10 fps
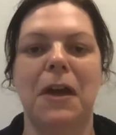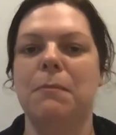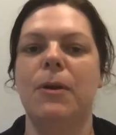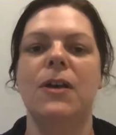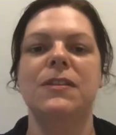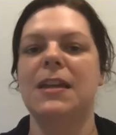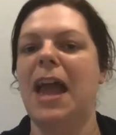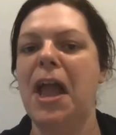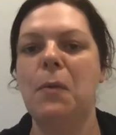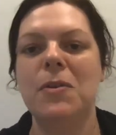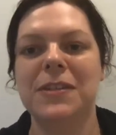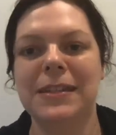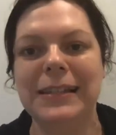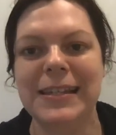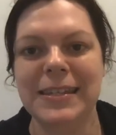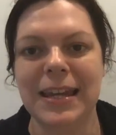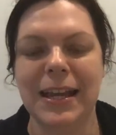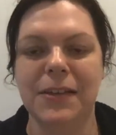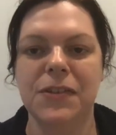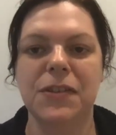person A wasn't
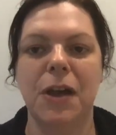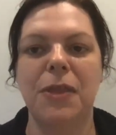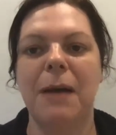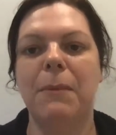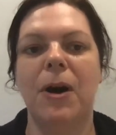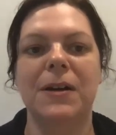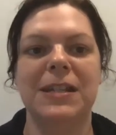listening, so that party